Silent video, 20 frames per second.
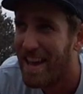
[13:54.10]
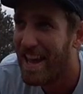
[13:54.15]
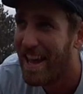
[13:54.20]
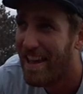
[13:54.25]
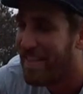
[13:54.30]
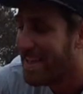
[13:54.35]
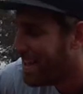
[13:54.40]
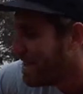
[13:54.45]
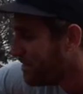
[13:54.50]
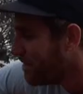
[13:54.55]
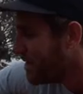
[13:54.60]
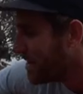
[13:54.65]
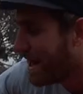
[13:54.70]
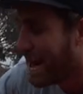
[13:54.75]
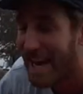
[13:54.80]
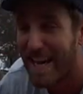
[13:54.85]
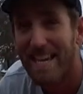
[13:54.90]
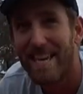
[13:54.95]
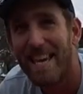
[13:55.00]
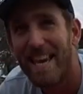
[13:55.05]
And then if you're
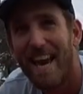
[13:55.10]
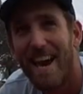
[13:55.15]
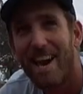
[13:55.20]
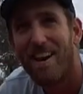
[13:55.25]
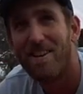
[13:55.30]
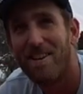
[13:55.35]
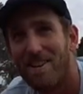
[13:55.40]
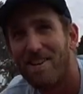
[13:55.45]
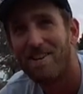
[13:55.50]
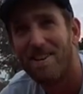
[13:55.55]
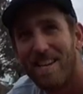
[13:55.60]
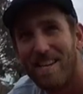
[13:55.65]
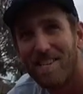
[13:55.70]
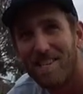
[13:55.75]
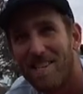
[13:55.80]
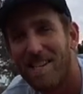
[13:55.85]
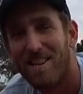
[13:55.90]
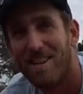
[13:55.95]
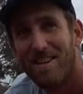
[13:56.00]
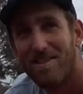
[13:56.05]
hiking out, you're like
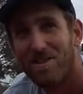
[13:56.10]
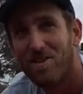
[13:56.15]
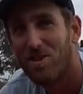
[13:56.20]
sitting on the